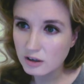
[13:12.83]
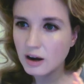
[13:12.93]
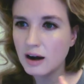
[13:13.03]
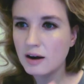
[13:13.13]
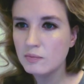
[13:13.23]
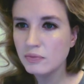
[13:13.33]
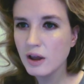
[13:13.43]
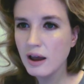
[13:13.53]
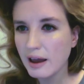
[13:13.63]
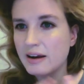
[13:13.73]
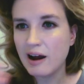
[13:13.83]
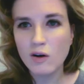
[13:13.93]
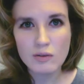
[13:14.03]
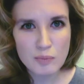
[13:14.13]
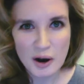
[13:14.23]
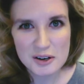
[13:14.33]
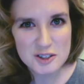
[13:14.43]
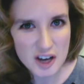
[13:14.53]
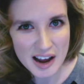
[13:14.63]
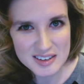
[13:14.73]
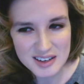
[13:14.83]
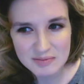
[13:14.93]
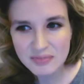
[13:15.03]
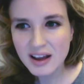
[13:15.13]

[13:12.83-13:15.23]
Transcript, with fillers: And now Paris Jackson.